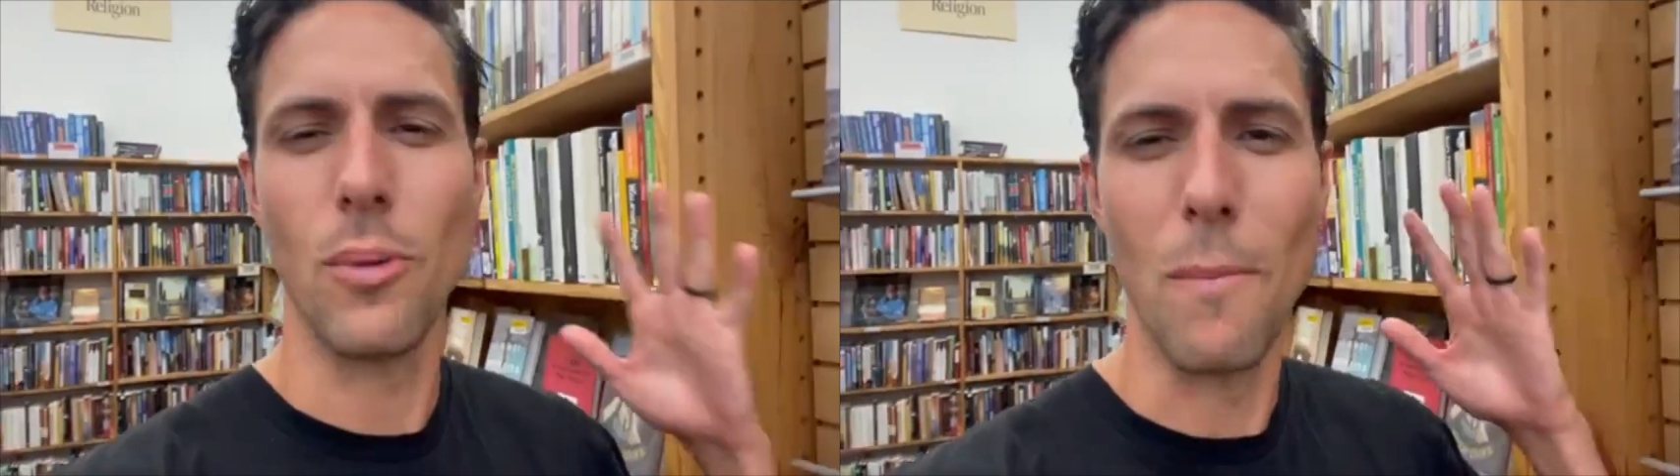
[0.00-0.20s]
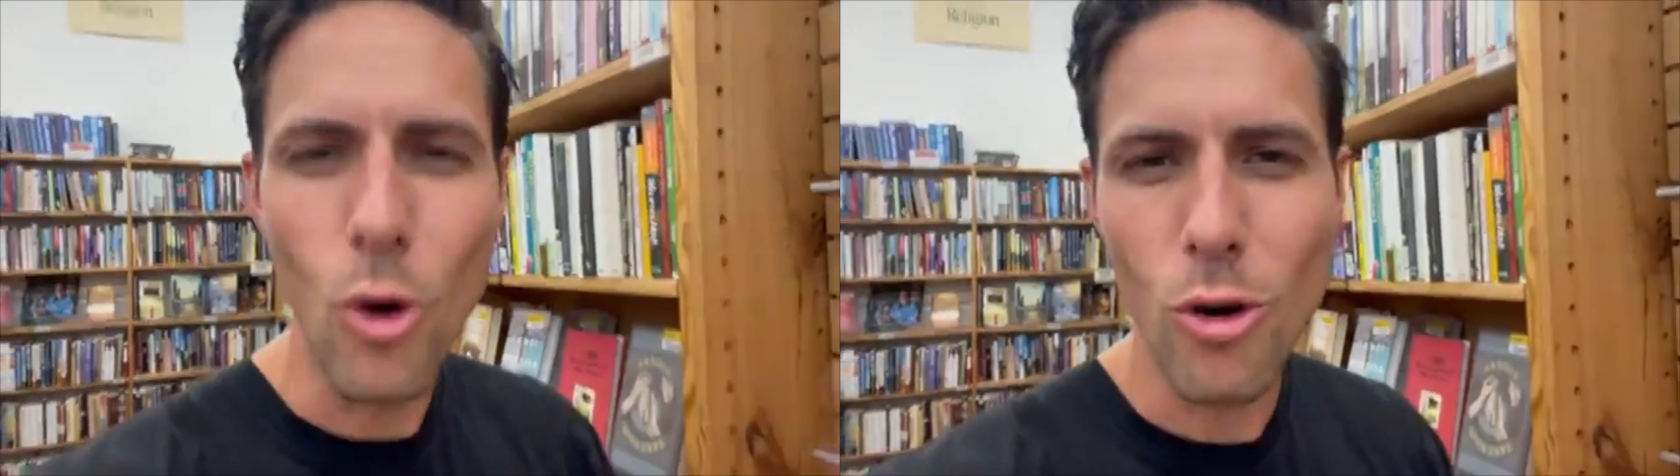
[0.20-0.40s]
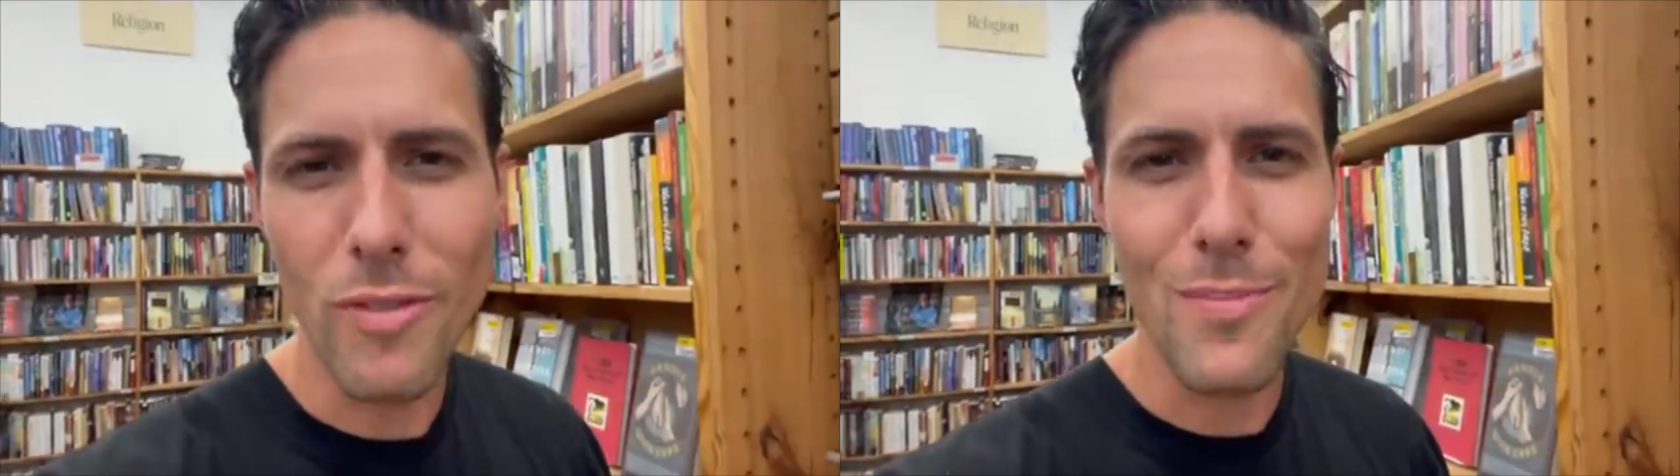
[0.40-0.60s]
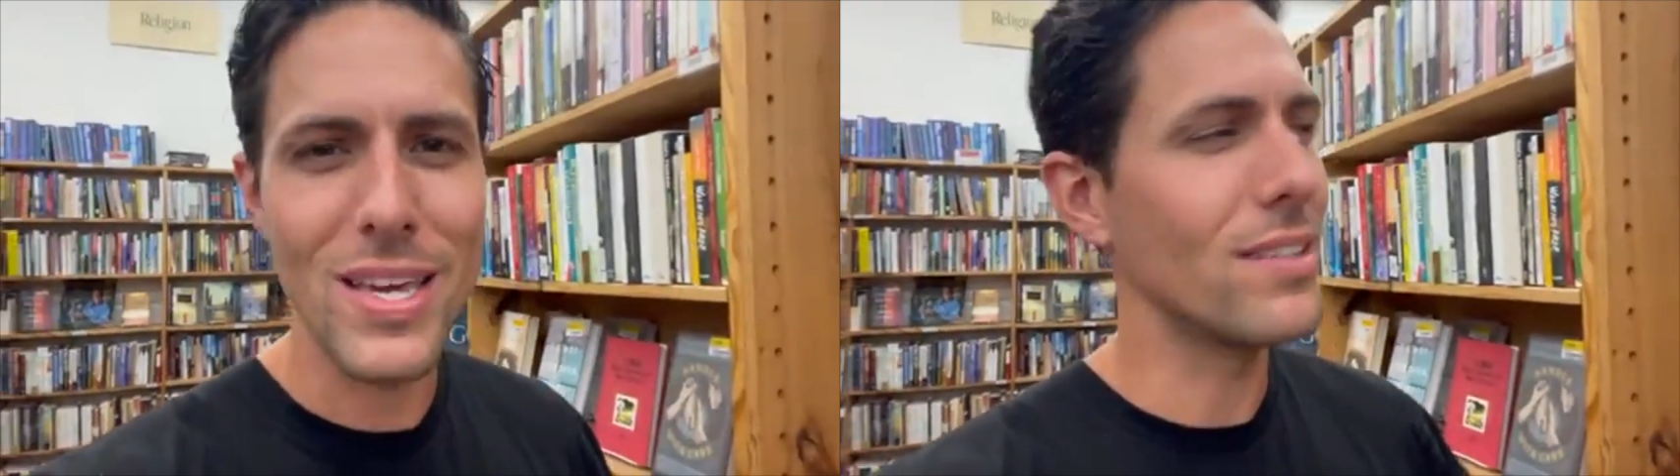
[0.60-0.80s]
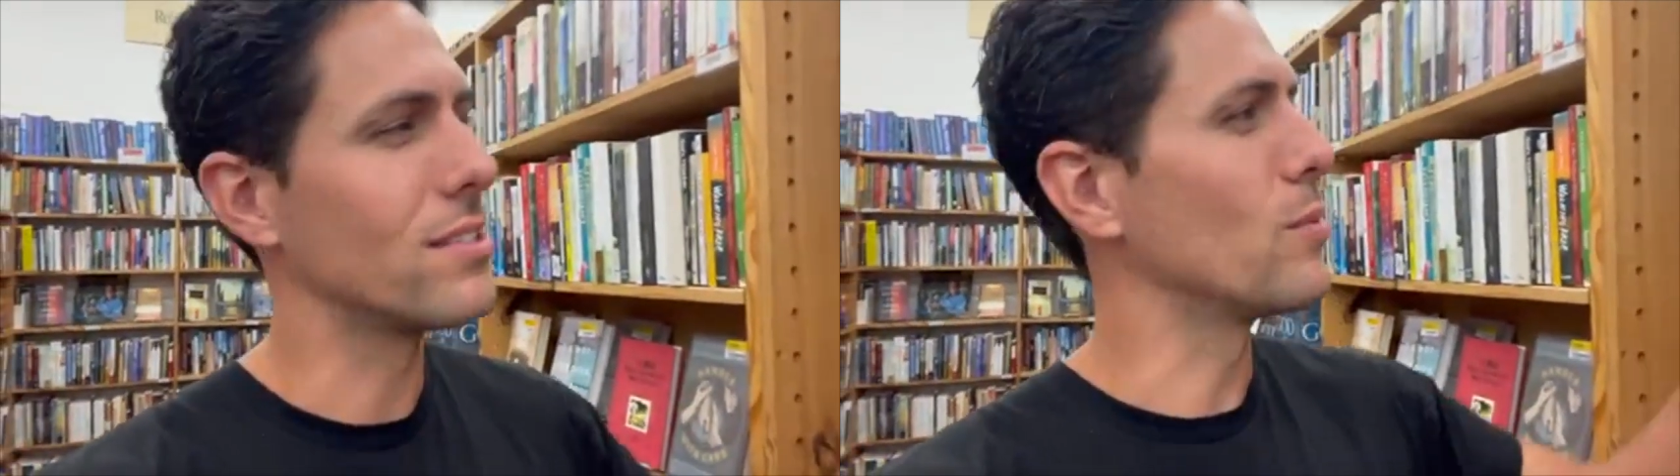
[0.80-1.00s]
motivate
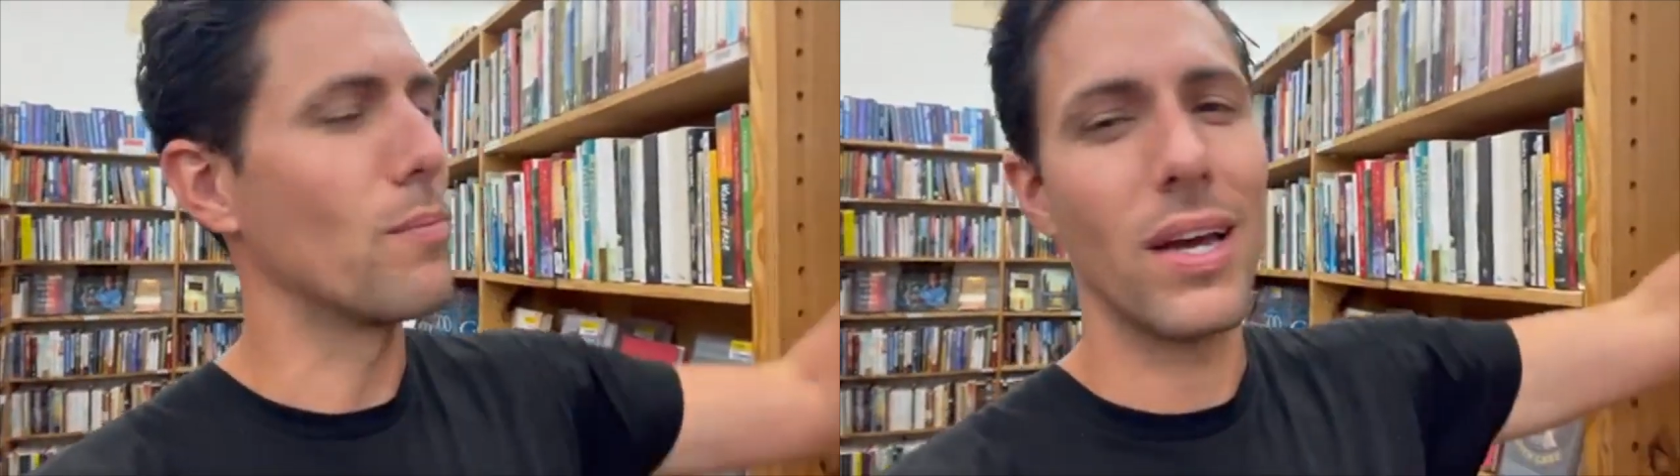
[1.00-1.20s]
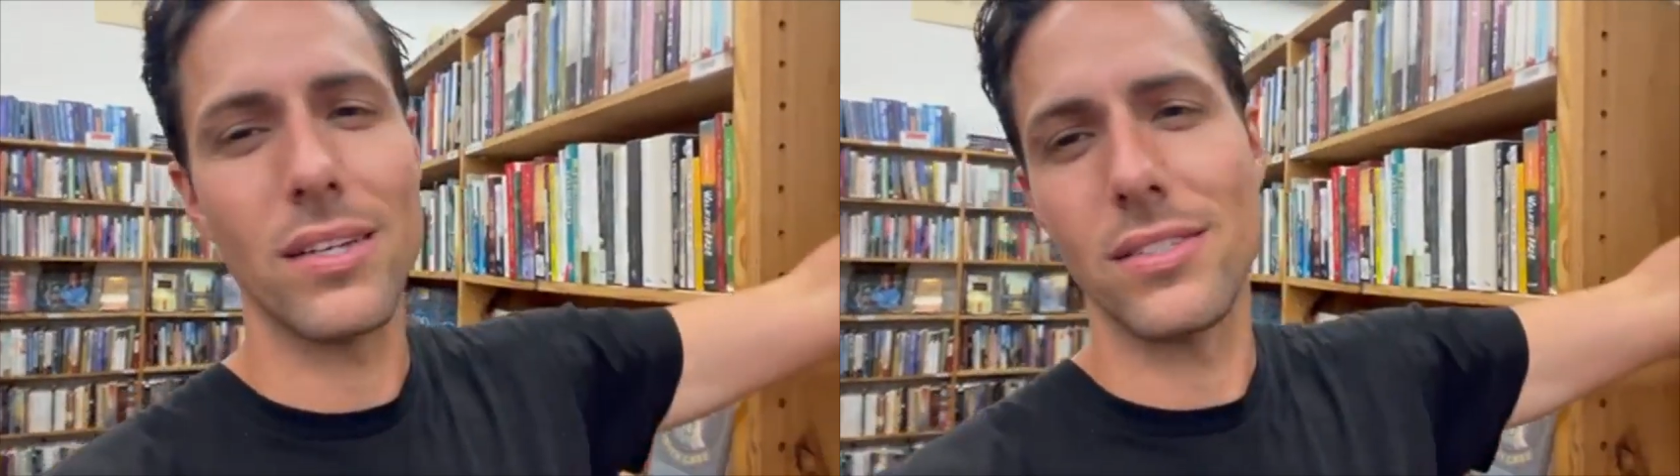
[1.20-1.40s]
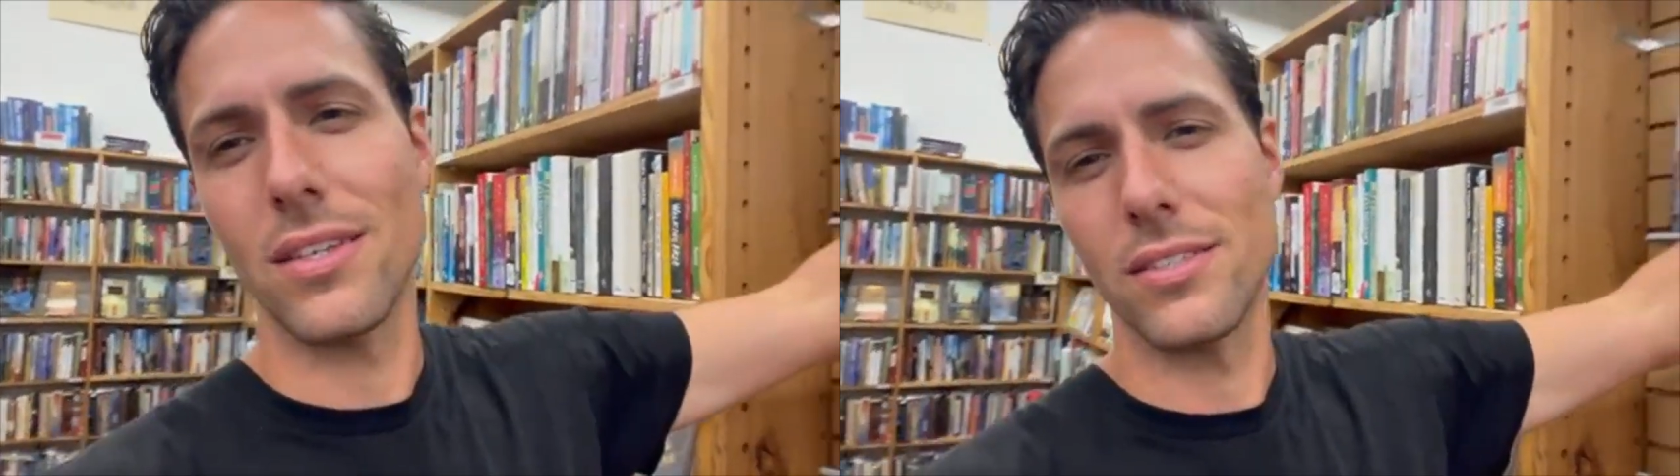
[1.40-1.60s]
me to be the best